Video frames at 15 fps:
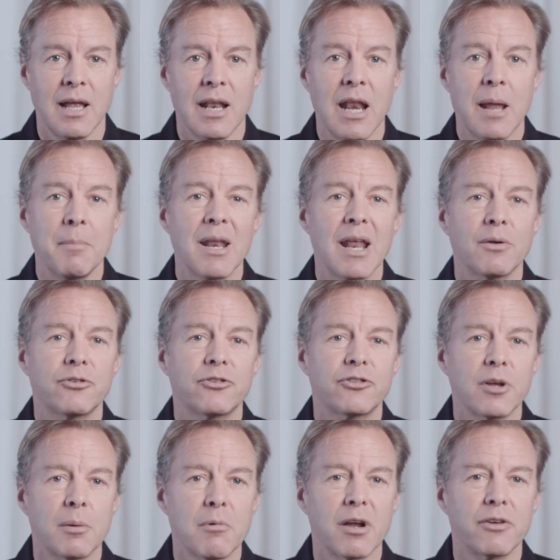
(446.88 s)
Let me now
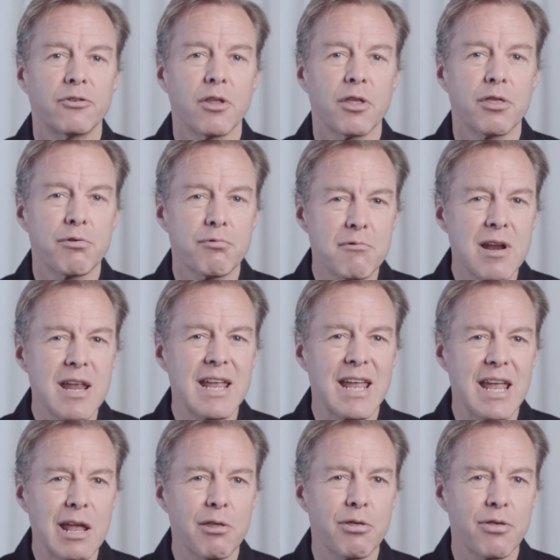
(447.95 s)
summarize the 3
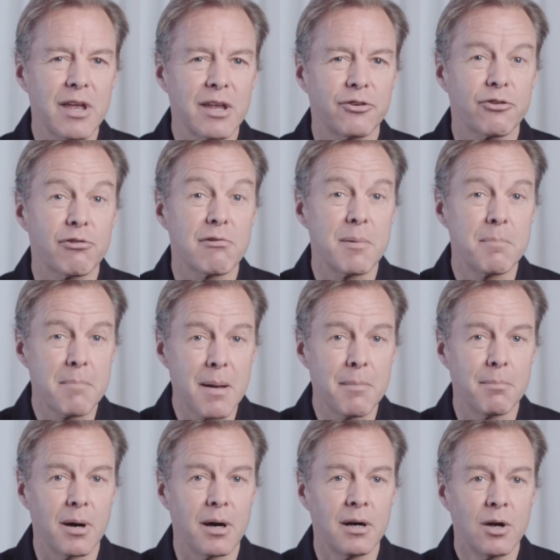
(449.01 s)
key things to
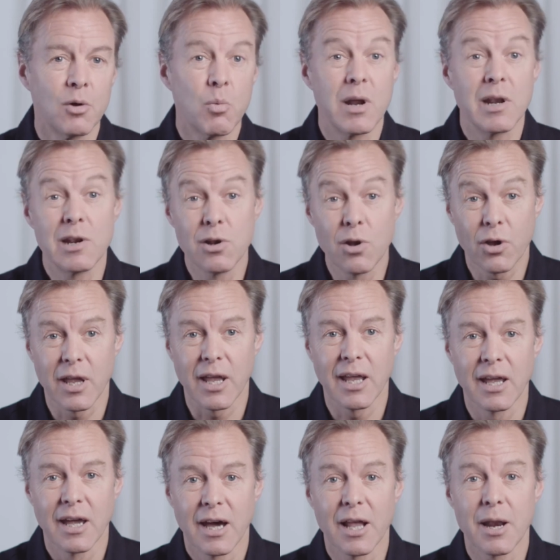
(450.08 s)
remember when
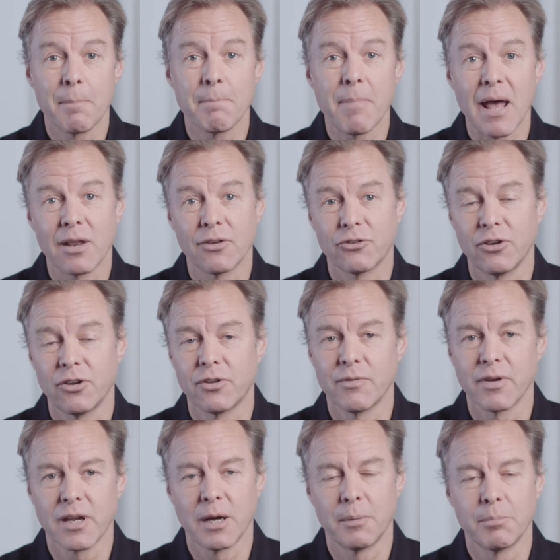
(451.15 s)
looking at a balance sheet of
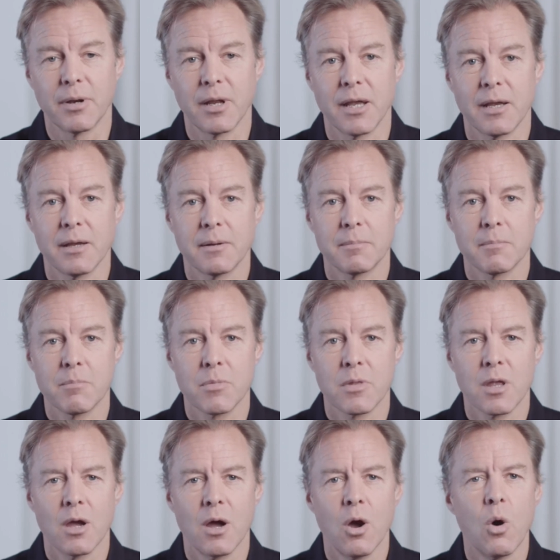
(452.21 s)
a company.
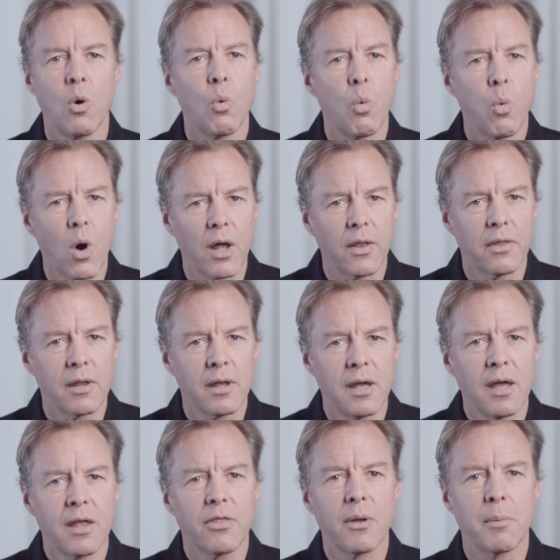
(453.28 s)
1.
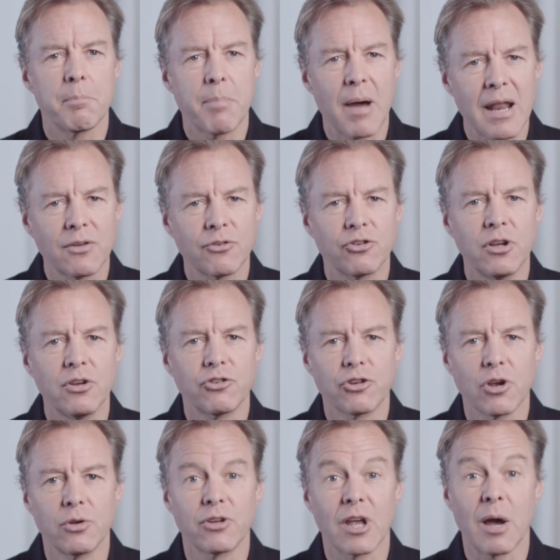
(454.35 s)
The balance sheet
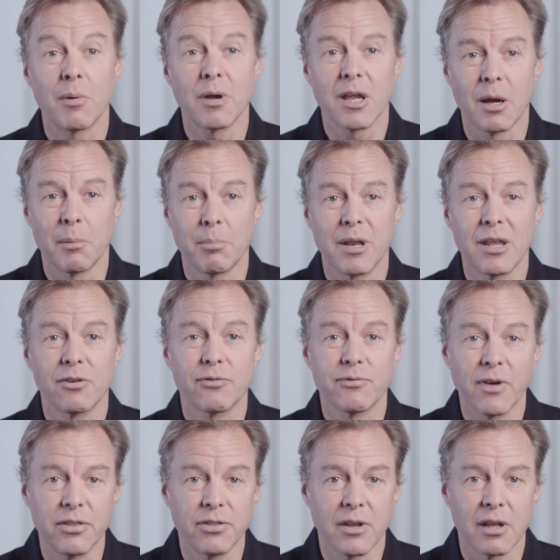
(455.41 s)
shows how a company is
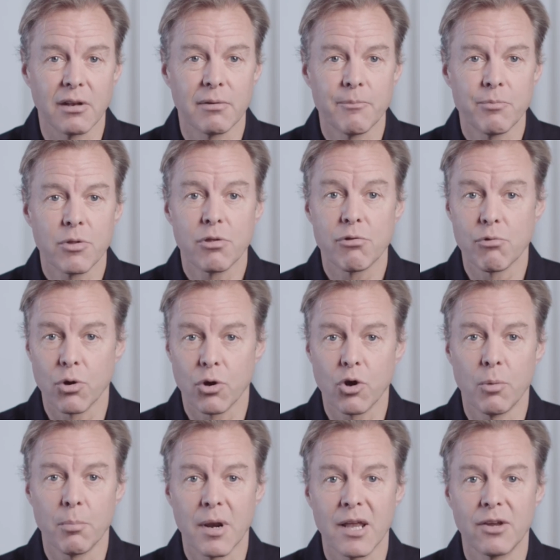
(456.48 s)
funded through a
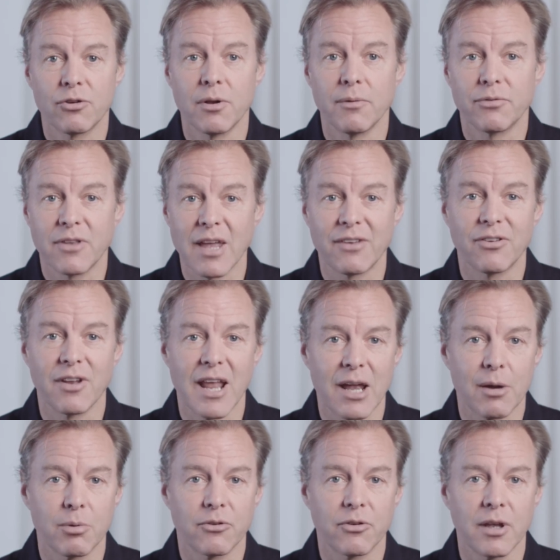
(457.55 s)
combination of debt and
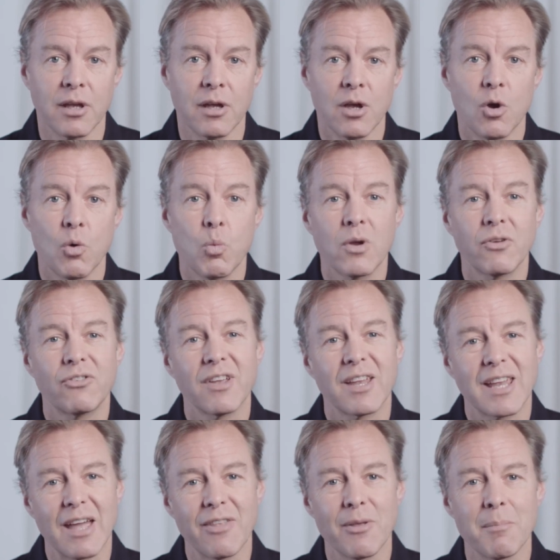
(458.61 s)
equity, which
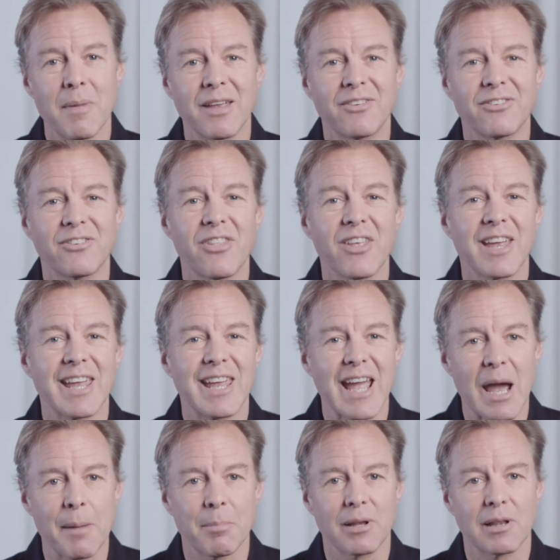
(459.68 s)
together makes the
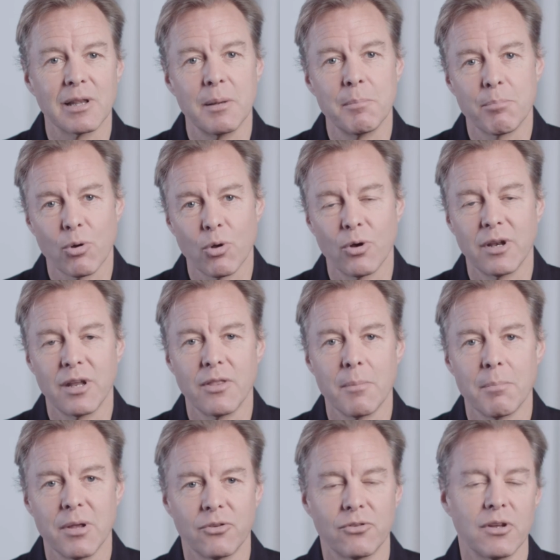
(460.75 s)
capital employed in the
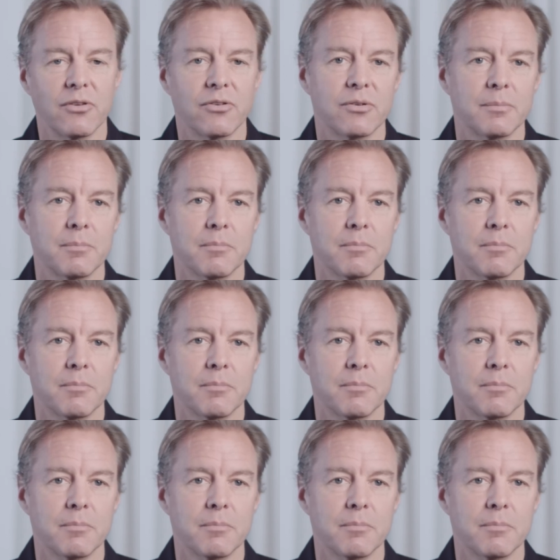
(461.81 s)
business.